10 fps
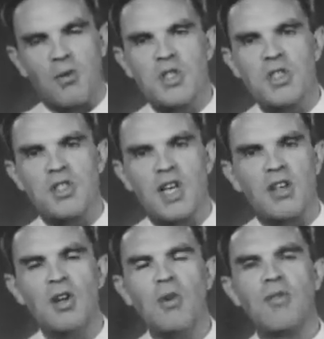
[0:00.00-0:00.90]
There is as
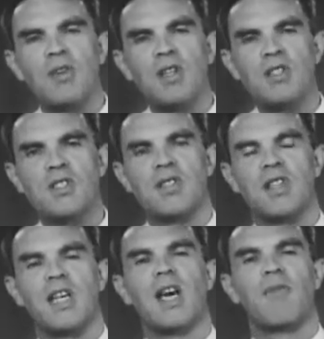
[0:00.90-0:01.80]
yet no evidence
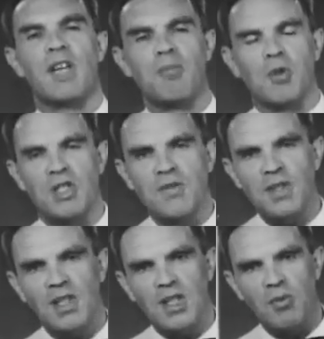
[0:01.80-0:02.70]
that they have any more
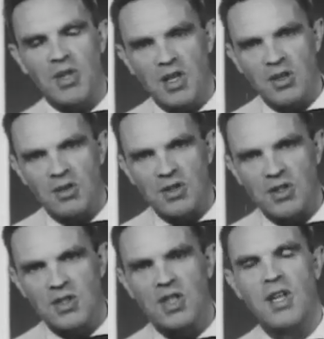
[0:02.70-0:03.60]
difficulty with our
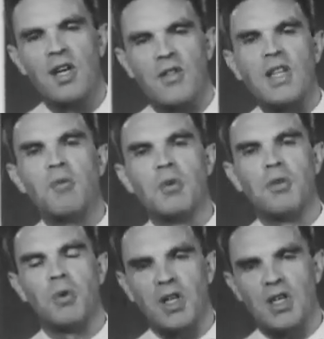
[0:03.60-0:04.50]
course than they
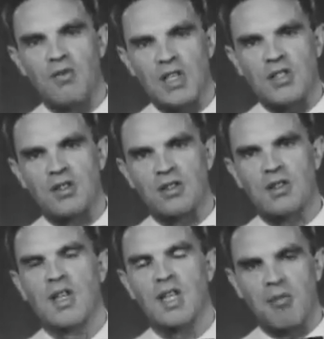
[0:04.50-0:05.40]
would with a
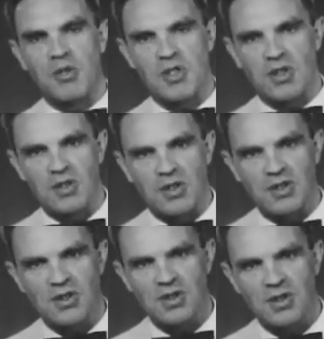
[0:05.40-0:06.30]
conventional chemistry
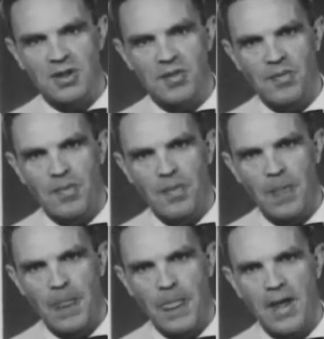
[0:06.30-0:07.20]
course.
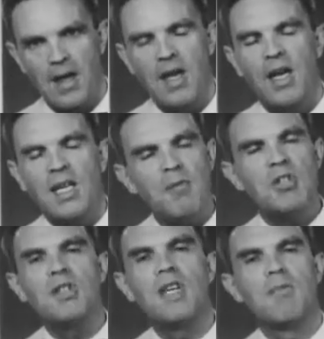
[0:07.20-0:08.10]

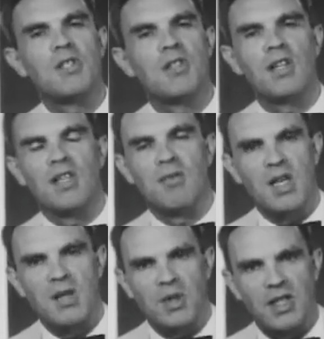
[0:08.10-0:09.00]
Chemistry can be taught in
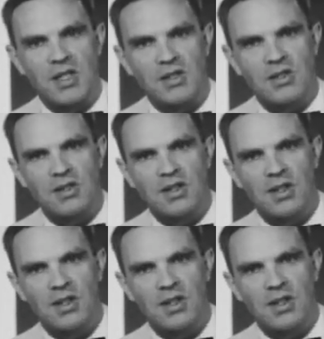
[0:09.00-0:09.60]
many ways.